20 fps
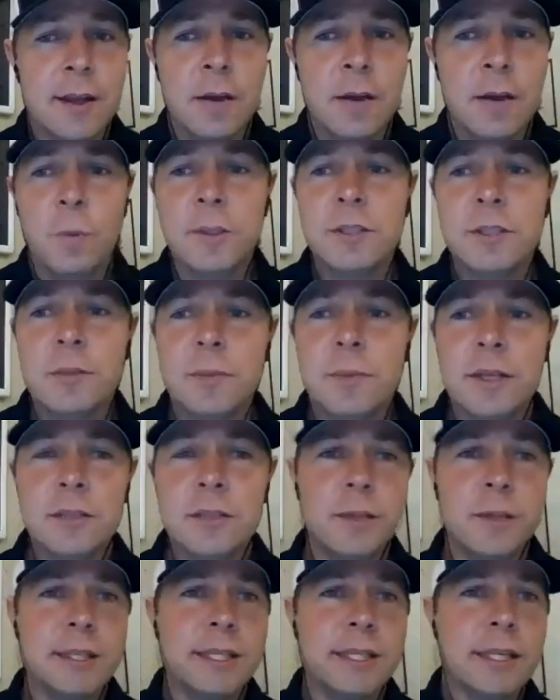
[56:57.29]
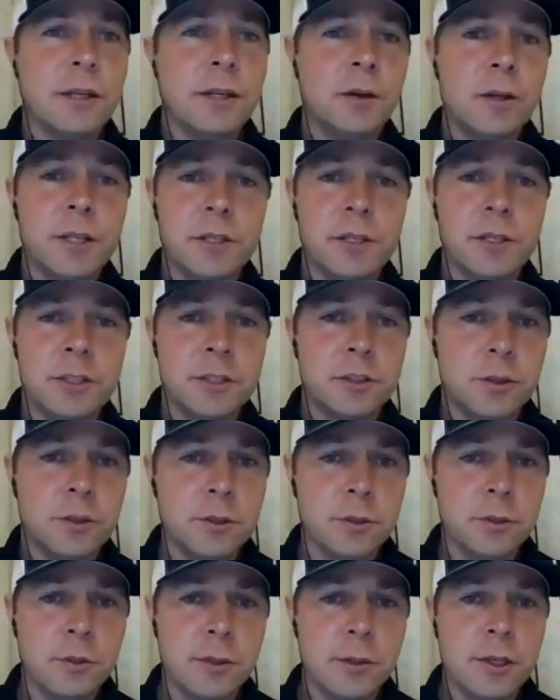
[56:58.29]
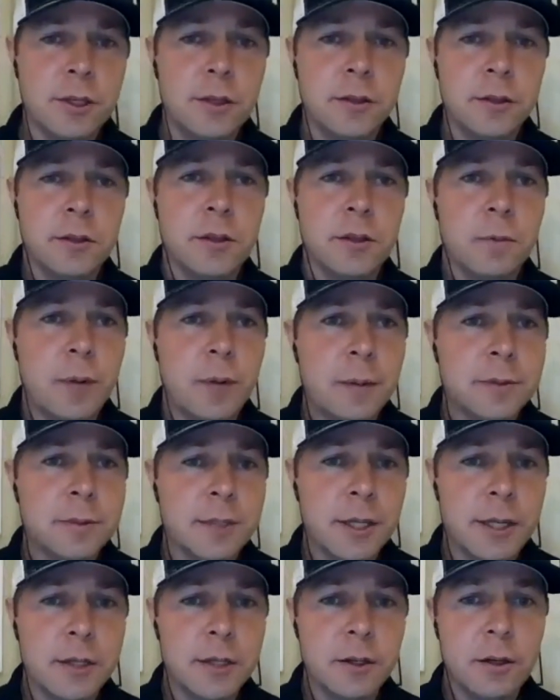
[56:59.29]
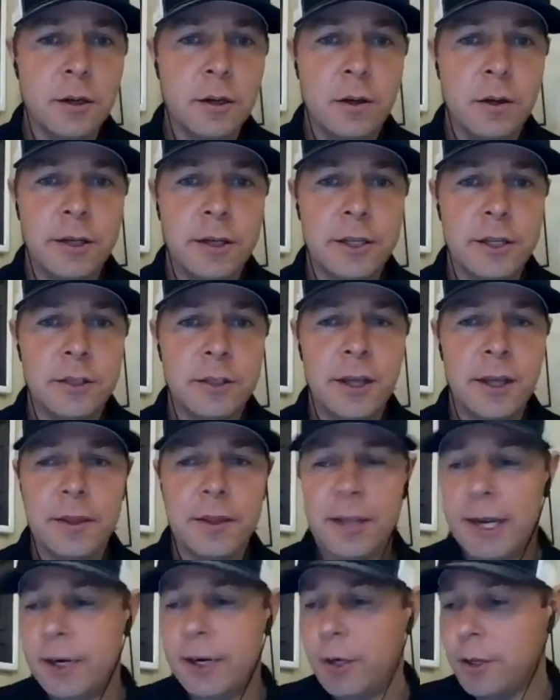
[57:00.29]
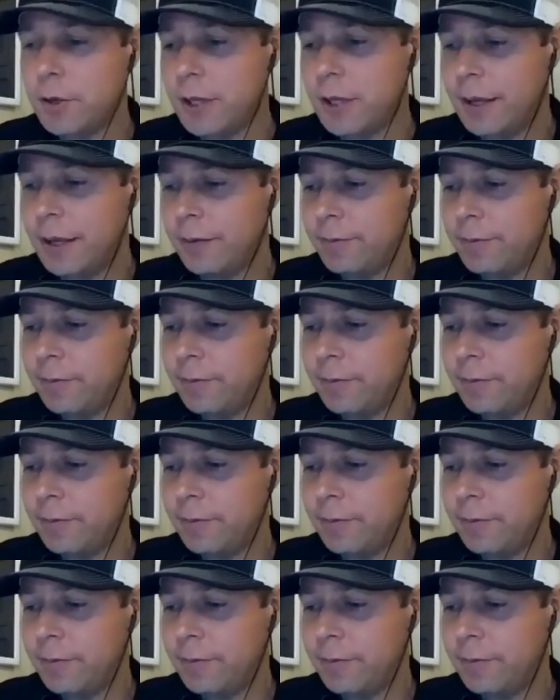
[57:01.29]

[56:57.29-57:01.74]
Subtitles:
What's the best way to get a hold of you? Just through the website, or I know you gave